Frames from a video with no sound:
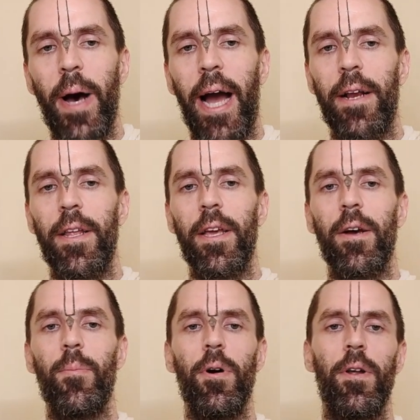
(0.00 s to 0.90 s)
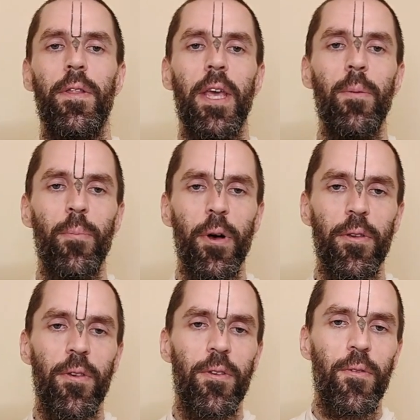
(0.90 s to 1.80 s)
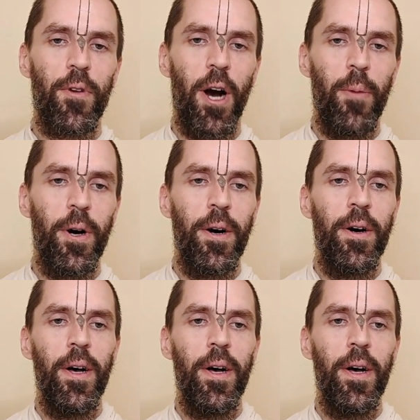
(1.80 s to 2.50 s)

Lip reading: acting upon the impulses of kāma,